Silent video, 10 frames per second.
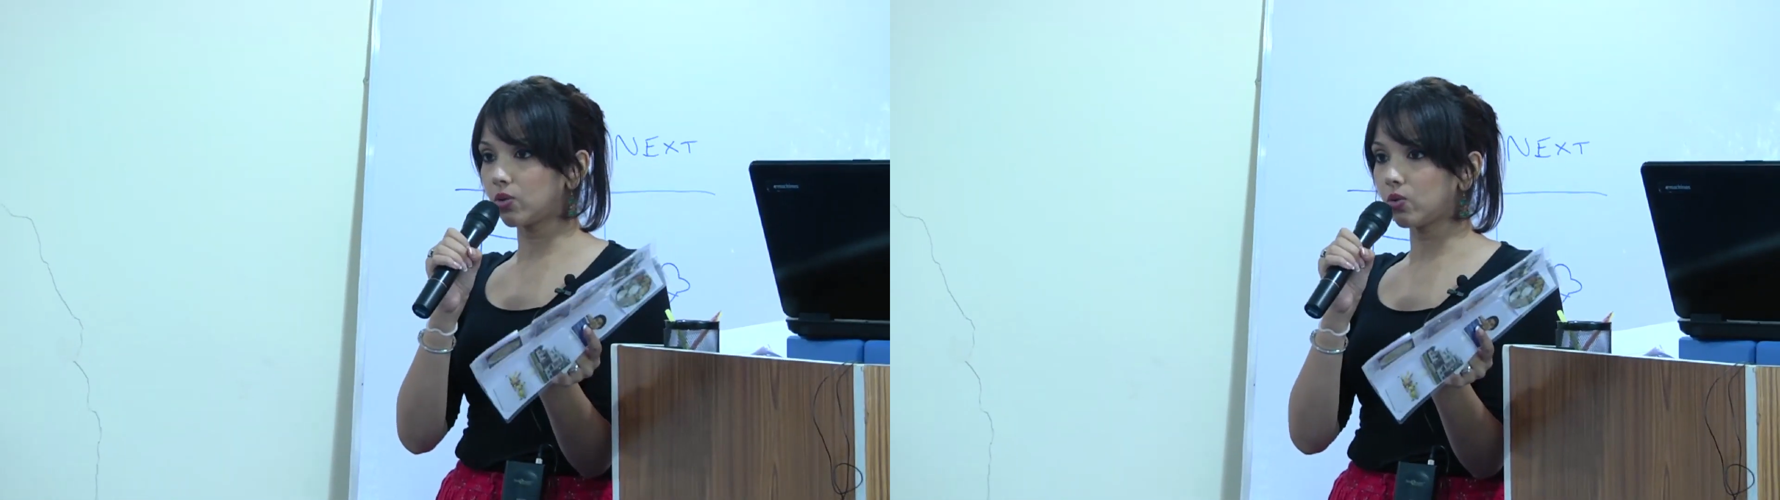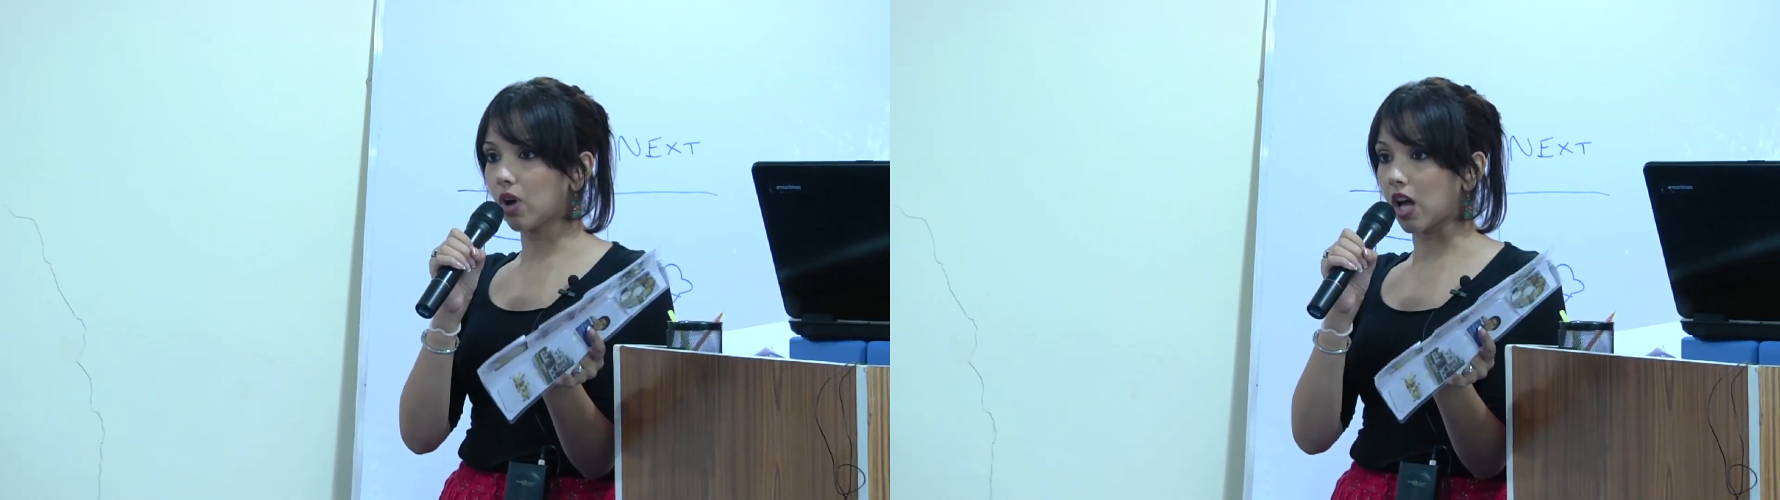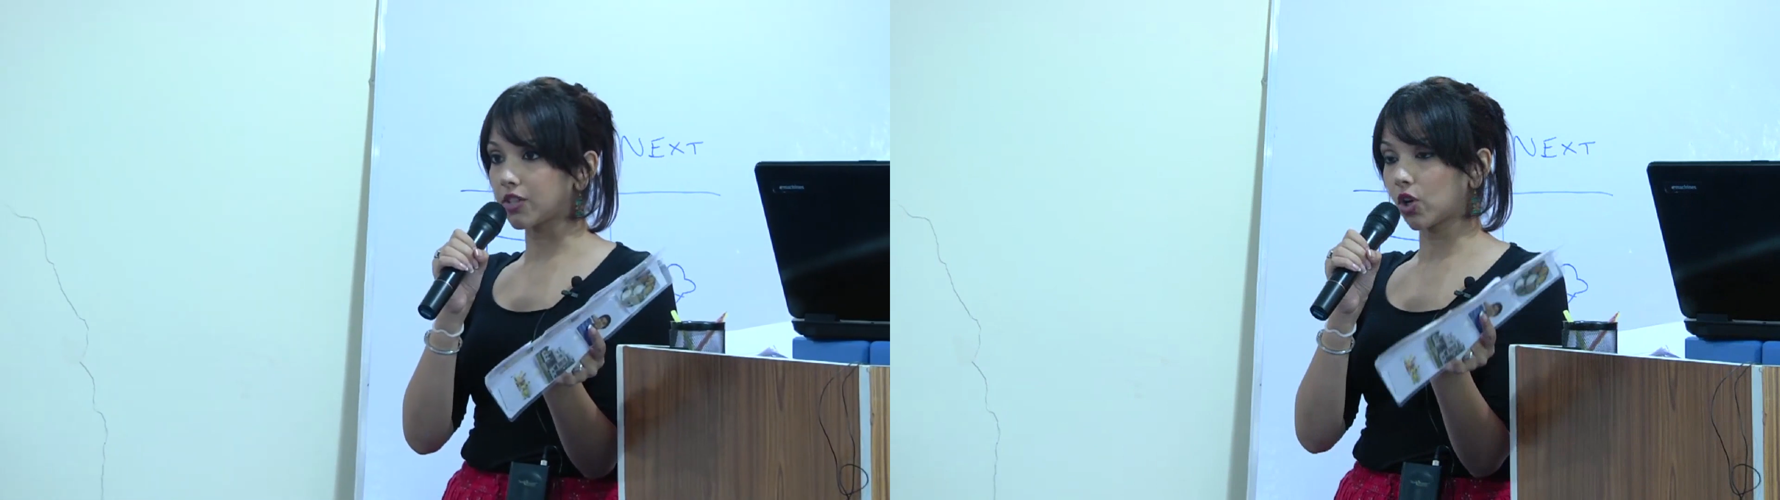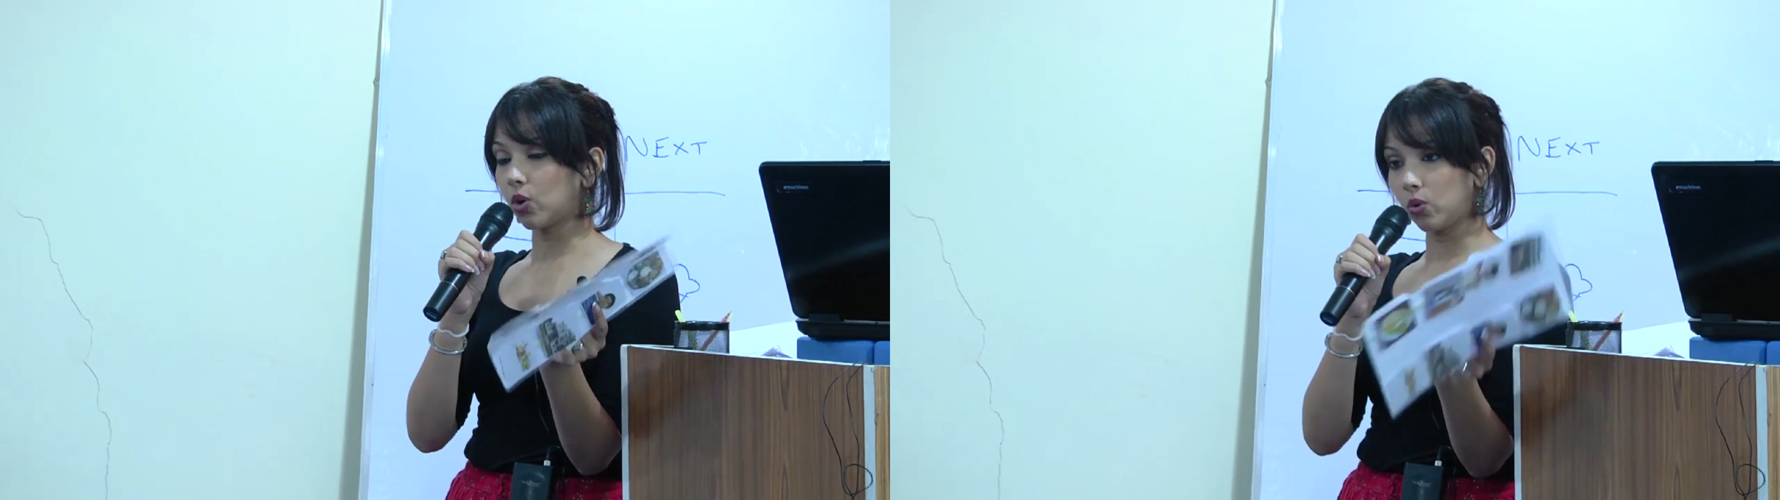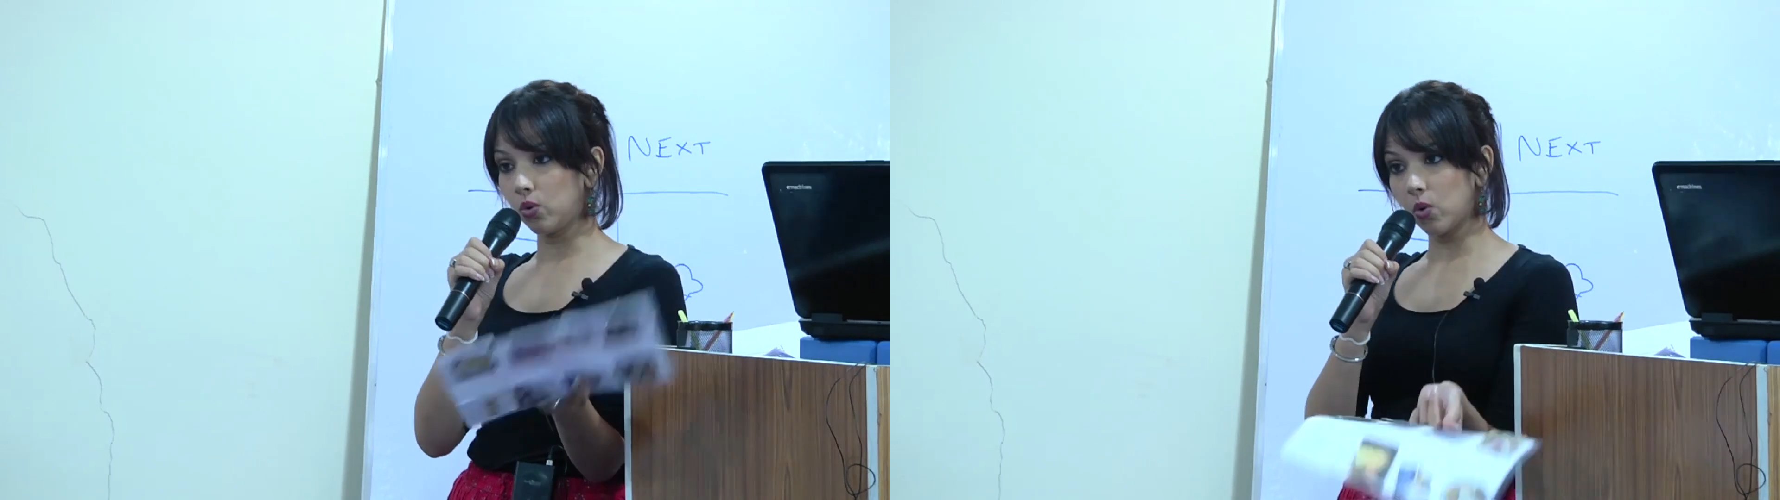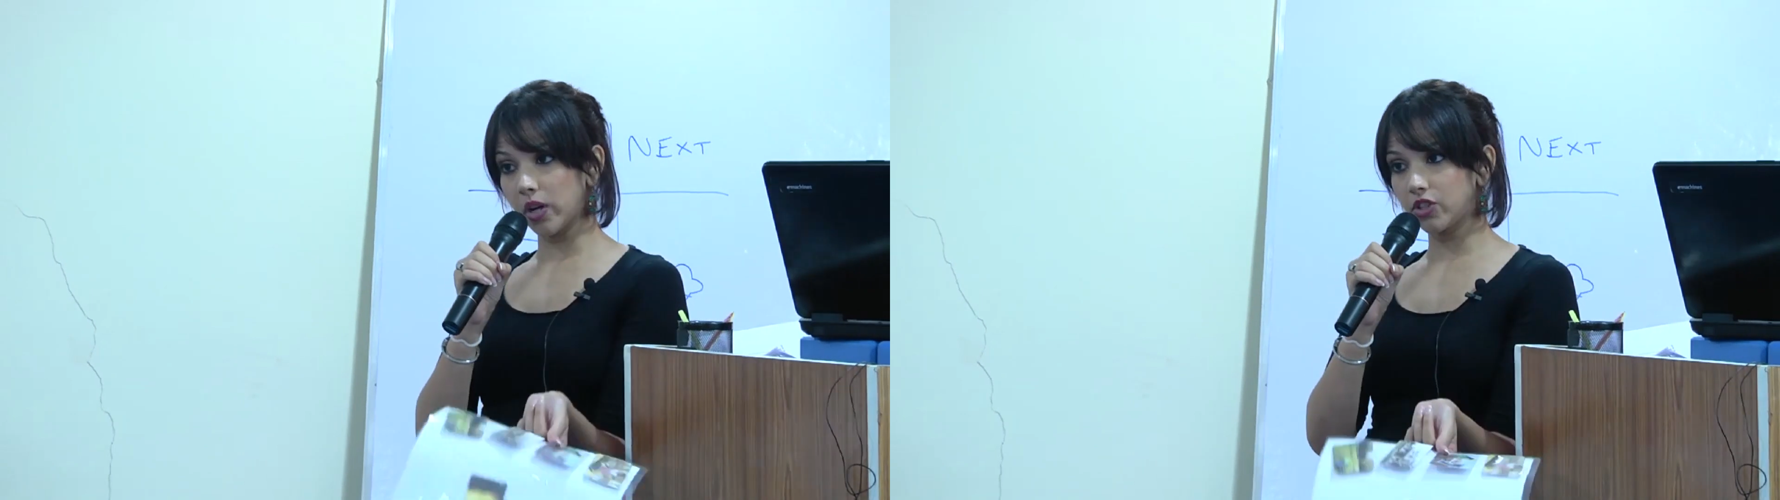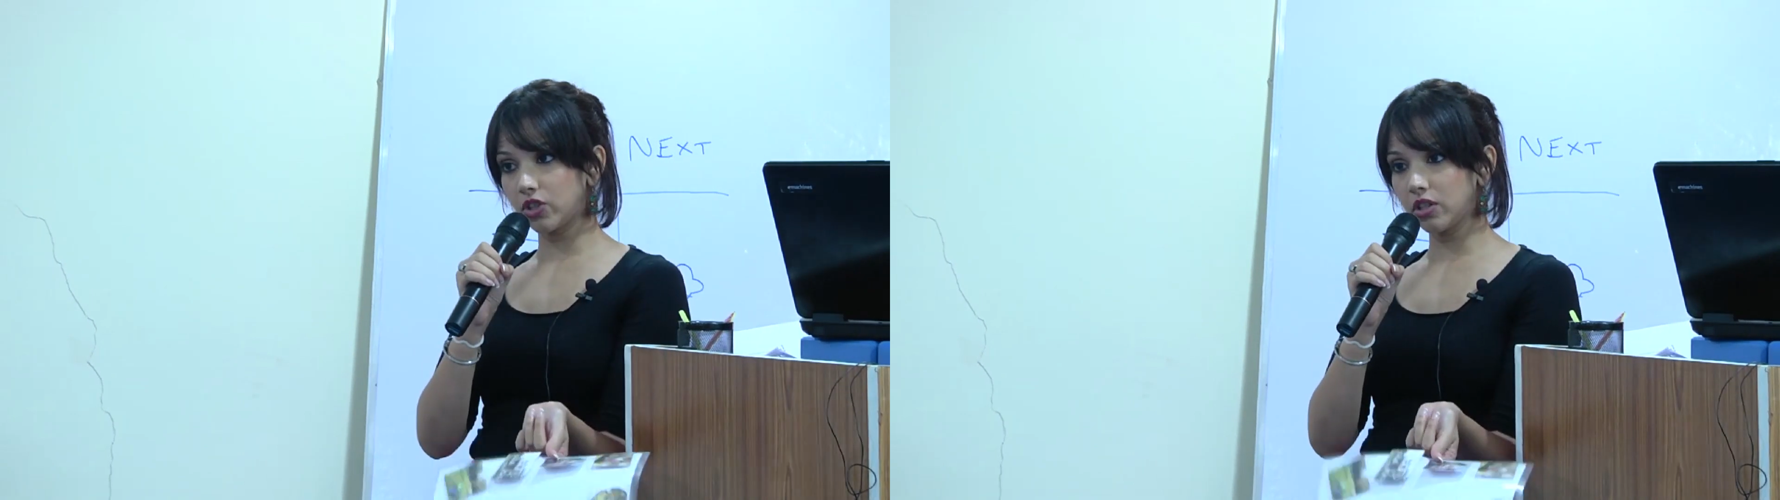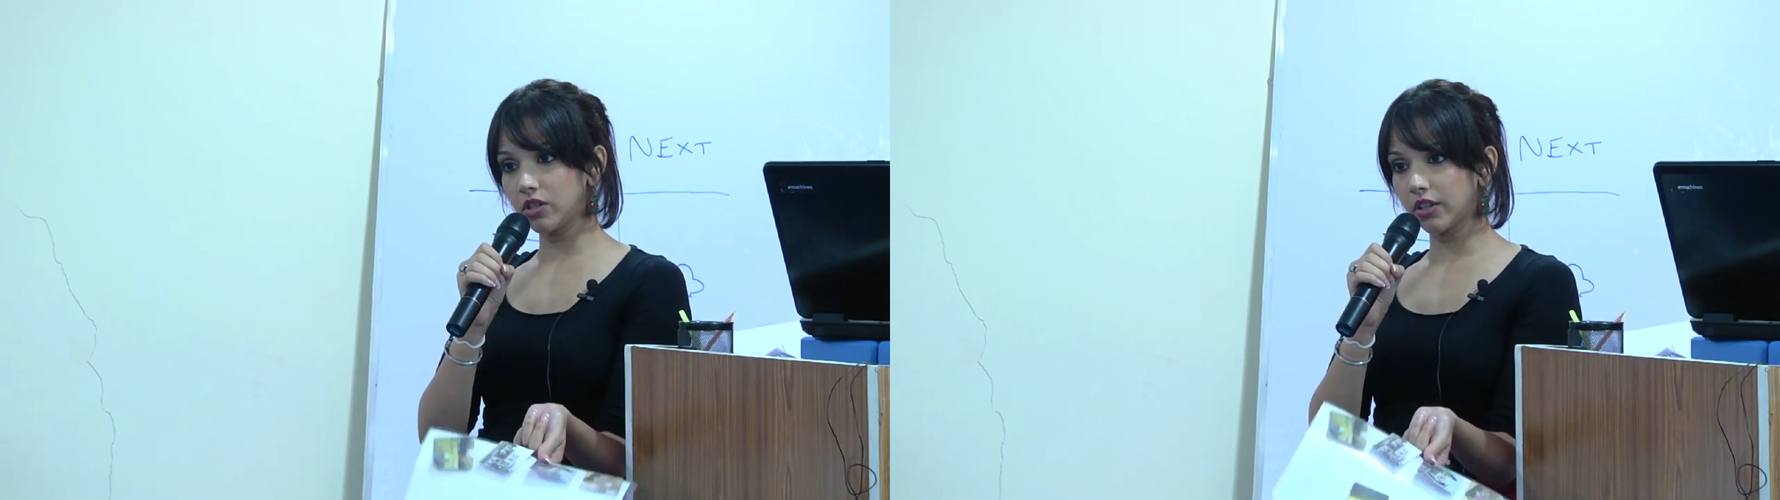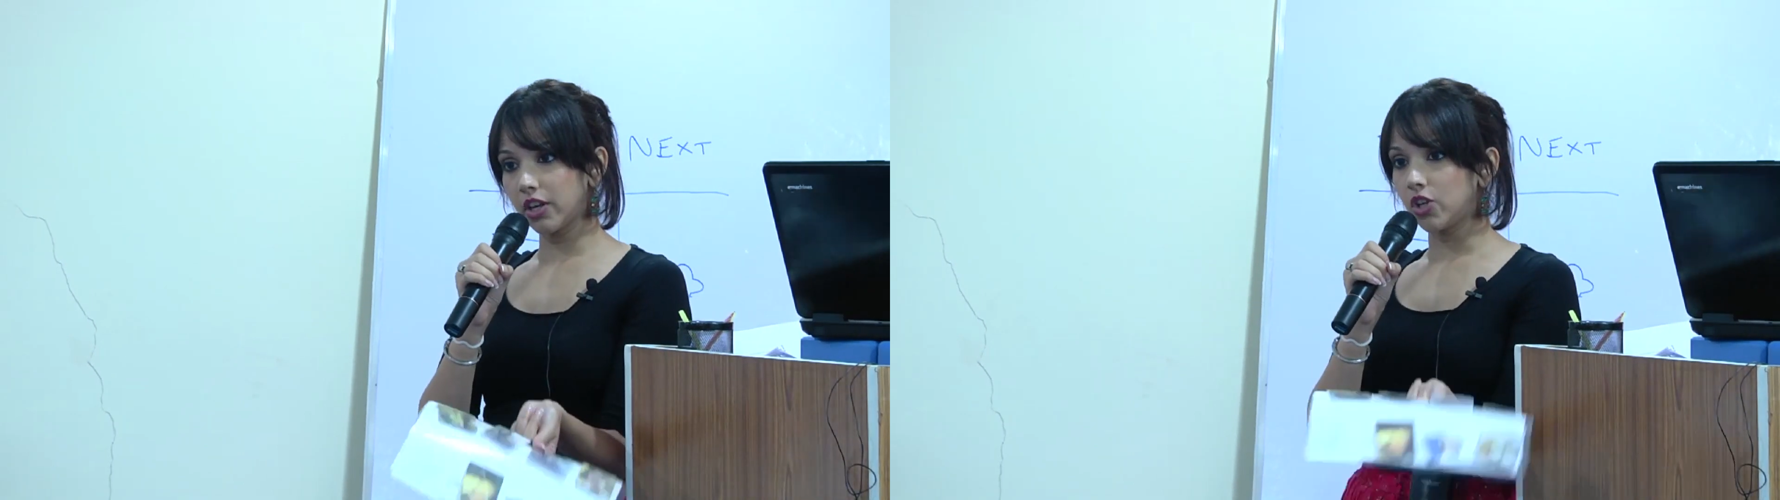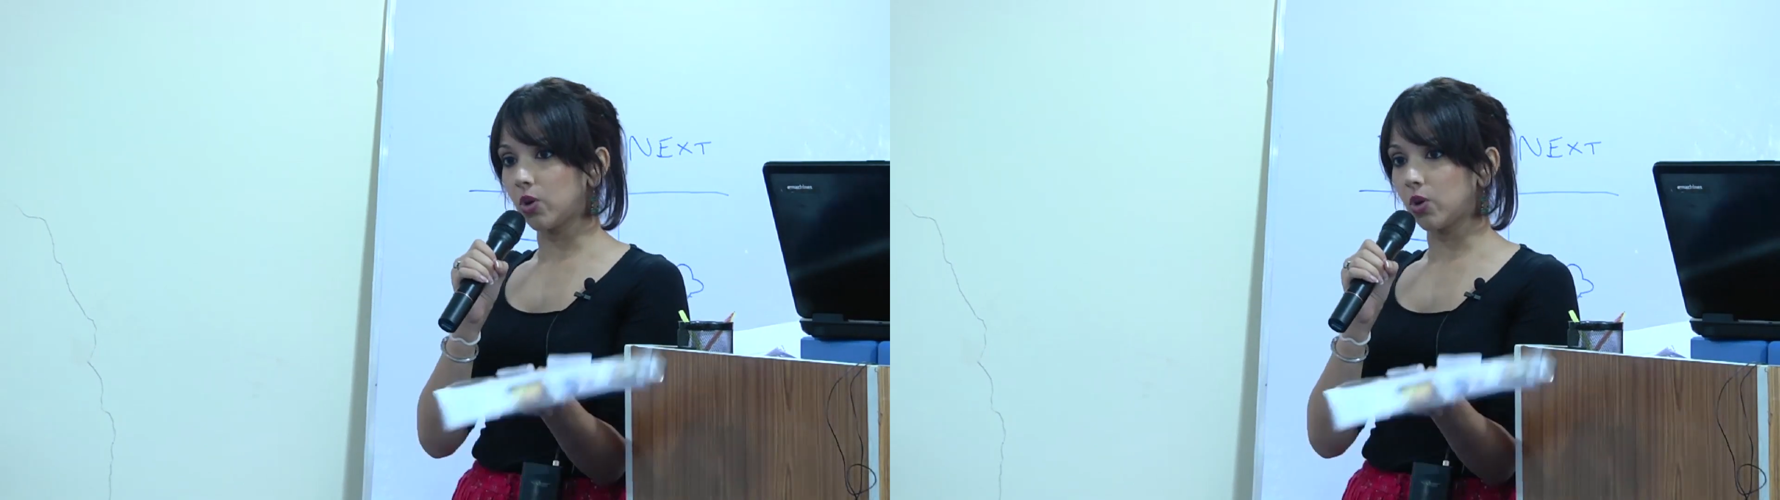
to ask who questions.